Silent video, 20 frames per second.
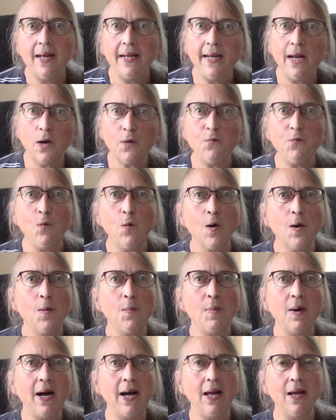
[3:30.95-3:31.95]
cared for
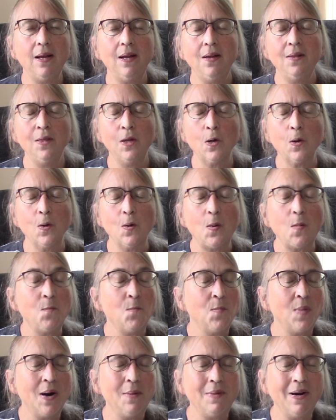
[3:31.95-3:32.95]
by their
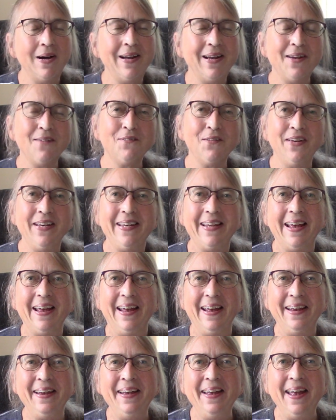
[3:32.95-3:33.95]
mama every
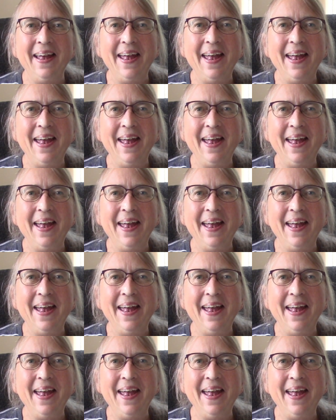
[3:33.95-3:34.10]
day.